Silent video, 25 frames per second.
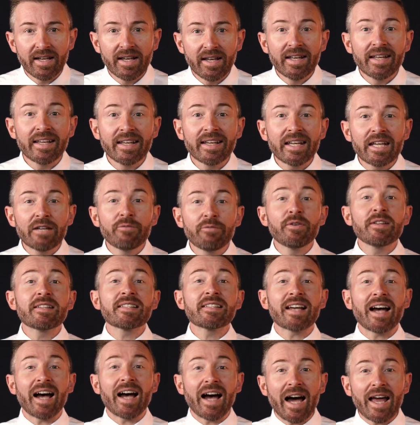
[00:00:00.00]
if it's
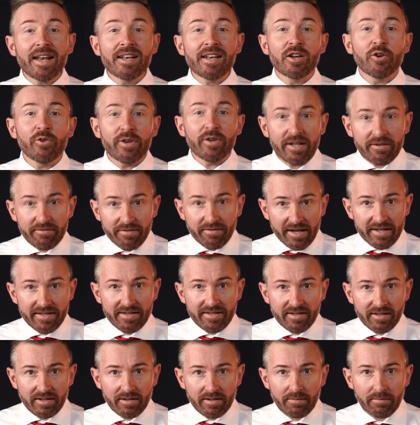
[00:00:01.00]

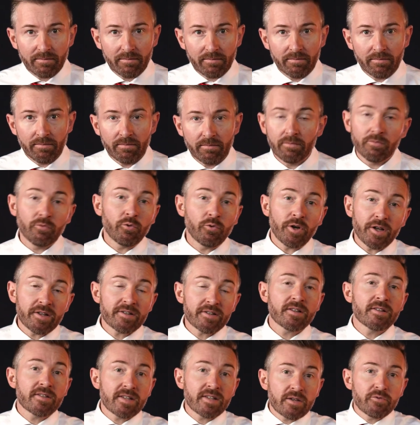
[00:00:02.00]
underinvested. For instance,
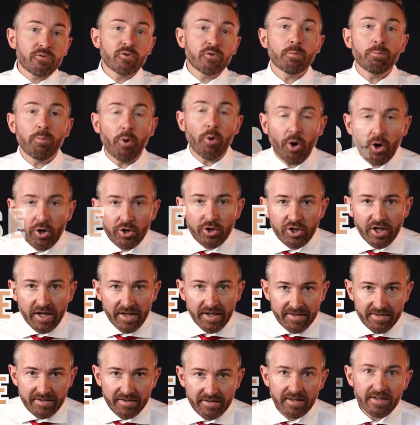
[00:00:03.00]
if you
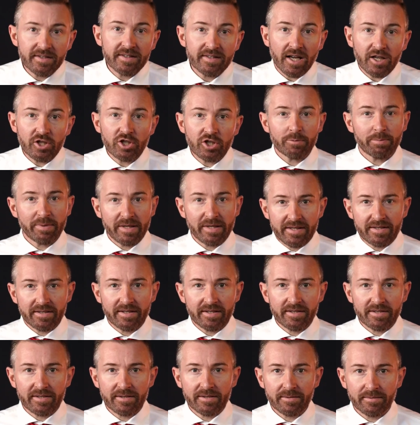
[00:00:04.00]
purchase such a
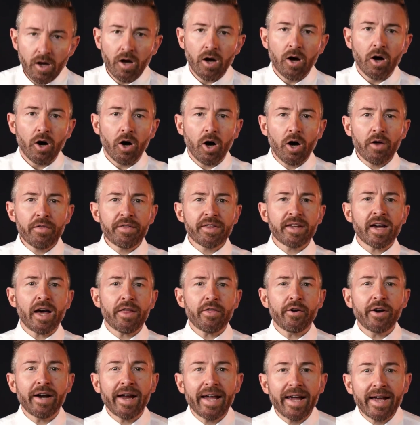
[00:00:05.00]
business. On the other
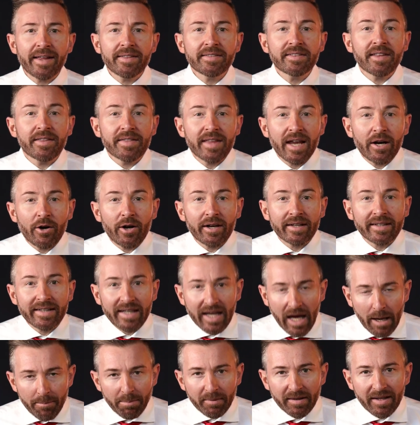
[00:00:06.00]
hand, there are
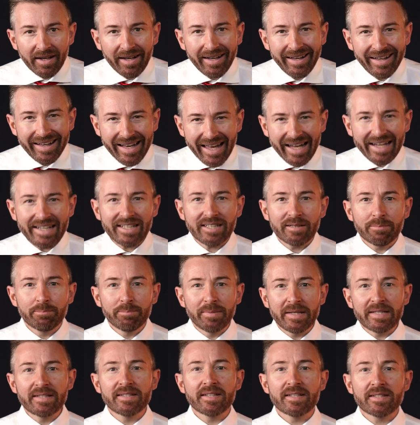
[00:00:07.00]
capital light
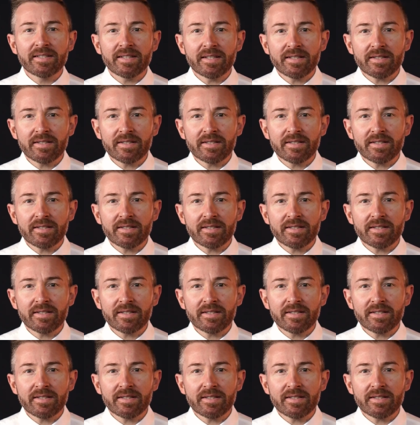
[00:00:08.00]
businesses.